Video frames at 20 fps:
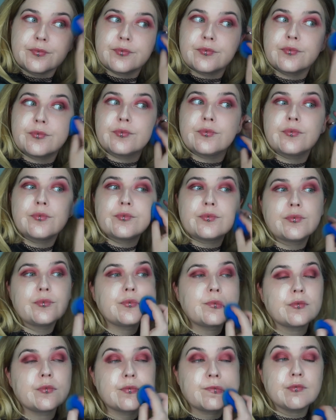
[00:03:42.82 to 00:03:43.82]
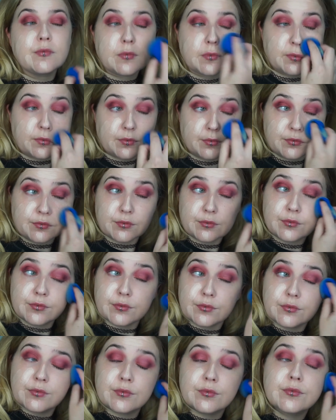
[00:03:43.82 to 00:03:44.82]

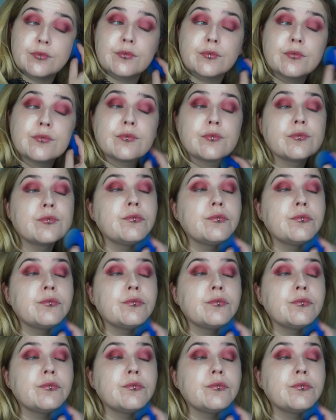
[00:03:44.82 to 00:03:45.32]
Nobody speaks.